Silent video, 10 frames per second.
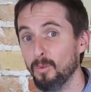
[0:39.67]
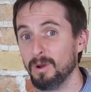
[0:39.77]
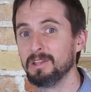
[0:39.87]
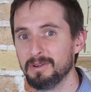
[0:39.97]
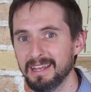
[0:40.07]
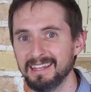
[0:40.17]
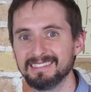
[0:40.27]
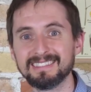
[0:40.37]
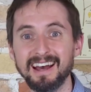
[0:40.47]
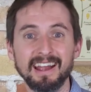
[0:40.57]
When you get
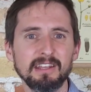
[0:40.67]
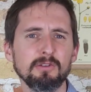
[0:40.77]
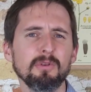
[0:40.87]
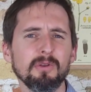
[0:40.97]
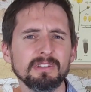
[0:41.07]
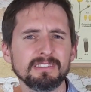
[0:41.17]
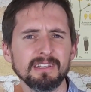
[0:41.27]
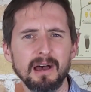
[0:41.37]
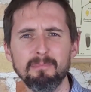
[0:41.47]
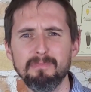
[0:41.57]
inside, you notice a